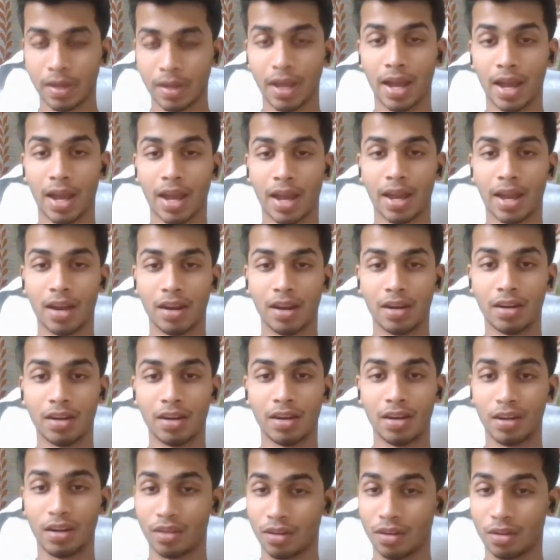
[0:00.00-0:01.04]
and
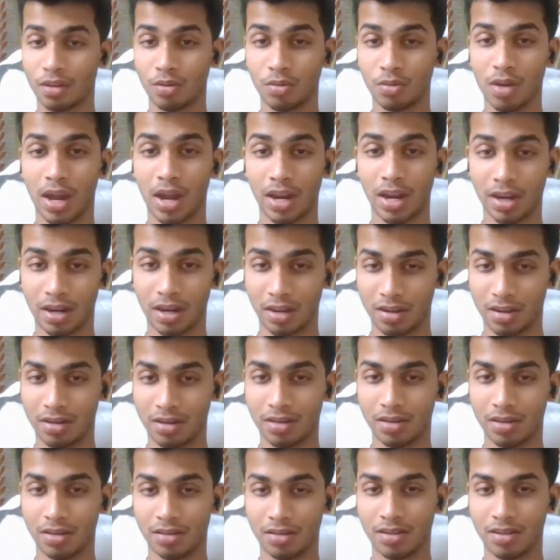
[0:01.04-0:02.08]
listening to gantry
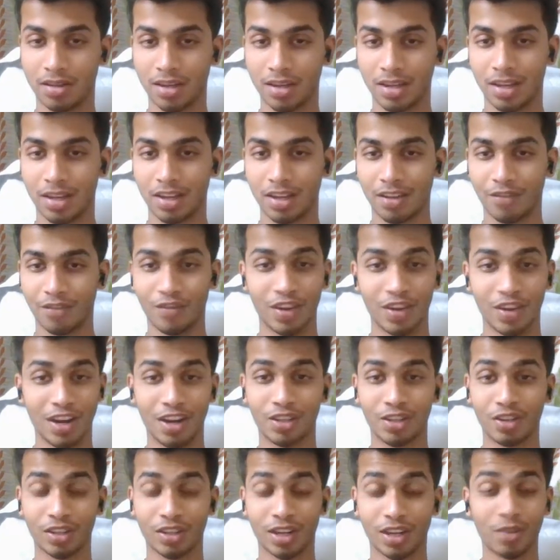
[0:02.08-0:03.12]
girder, we really
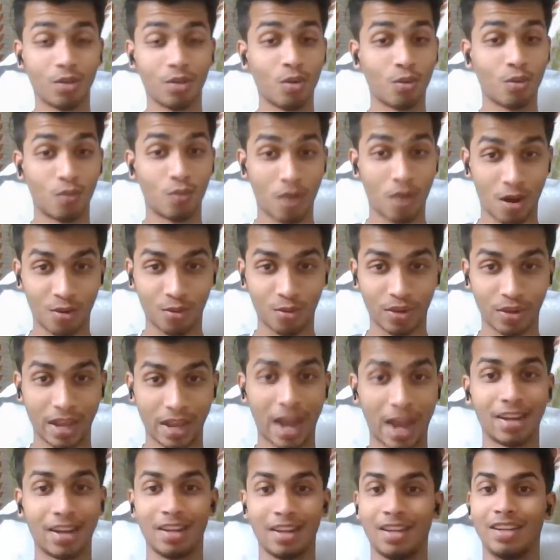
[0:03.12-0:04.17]
thought that, oh wow,
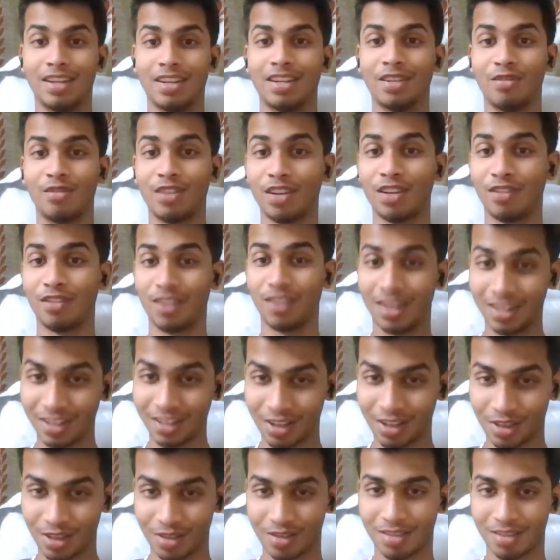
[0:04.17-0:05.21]
gantry girder, we have learned
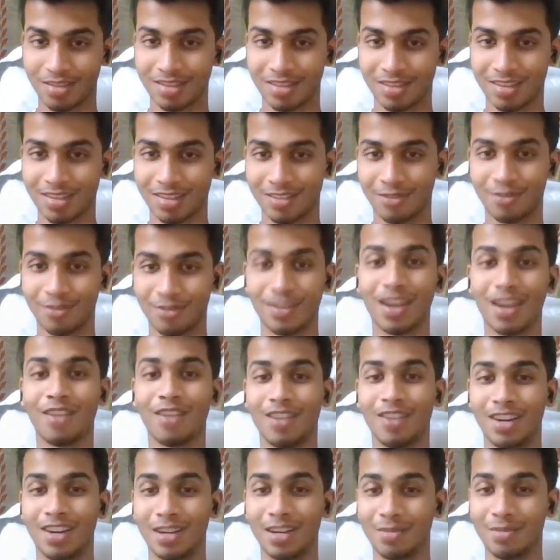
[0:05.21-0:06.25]
this. We have
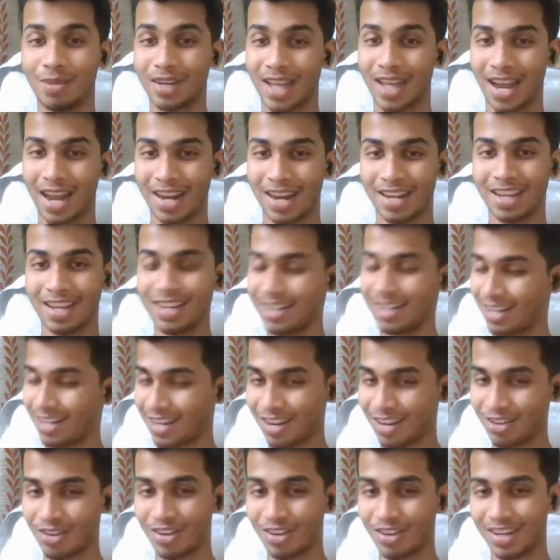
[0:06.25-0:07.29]
learned about gantry girder in
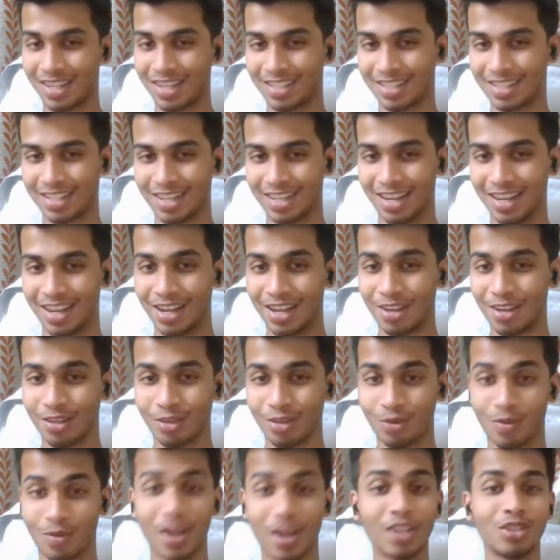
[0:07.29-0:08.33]
our college.
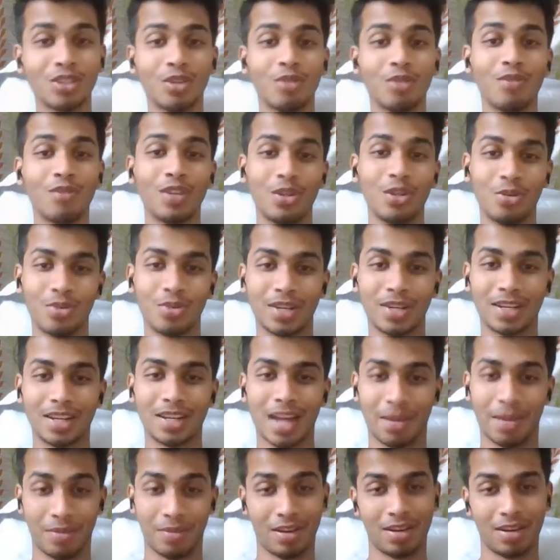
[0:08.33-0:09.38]
So why shouldn't we do it?
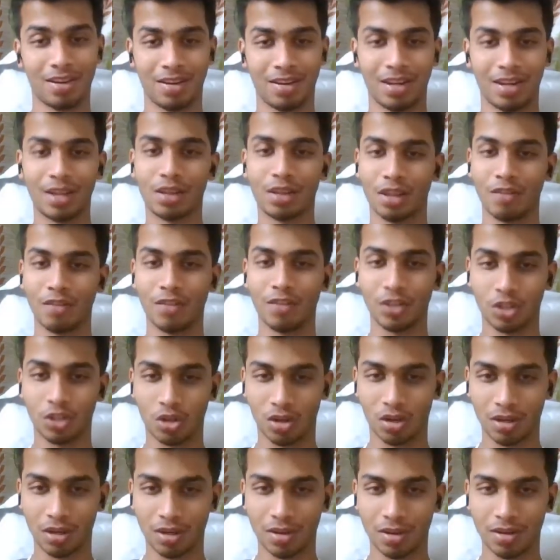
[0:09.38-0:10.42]
Let's give it a
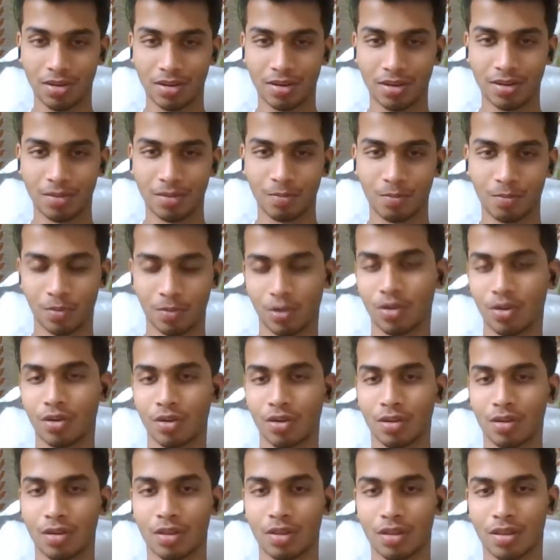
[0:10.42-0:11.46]
shot,
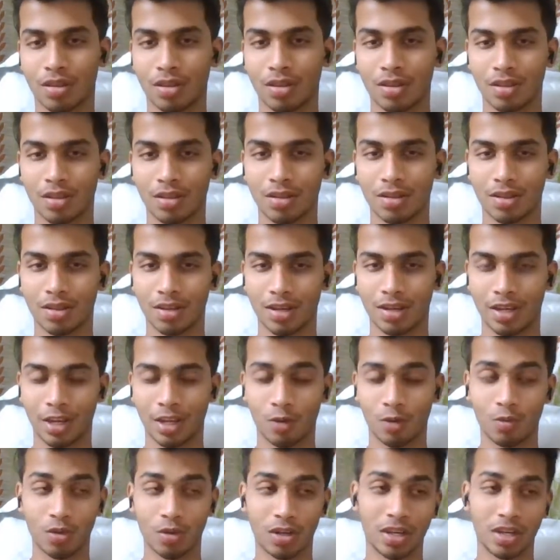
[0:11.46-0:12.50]
because
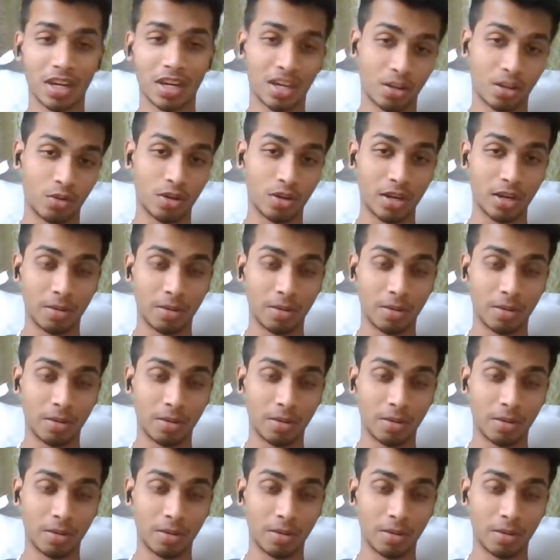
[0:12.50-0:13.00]
it would create a good